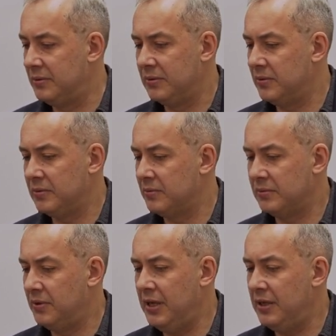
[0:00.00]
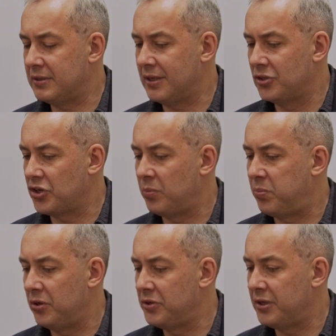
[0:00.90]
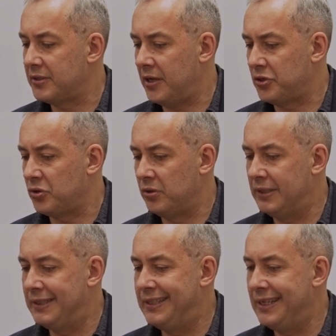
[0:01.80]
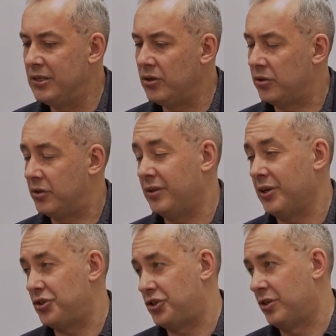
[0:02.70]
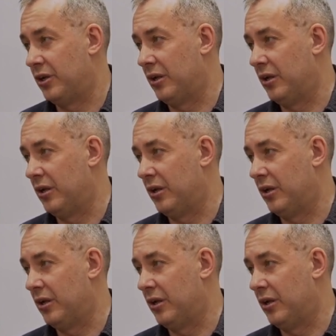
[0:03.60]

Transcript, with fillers: the, these cultural politics actually did not touch,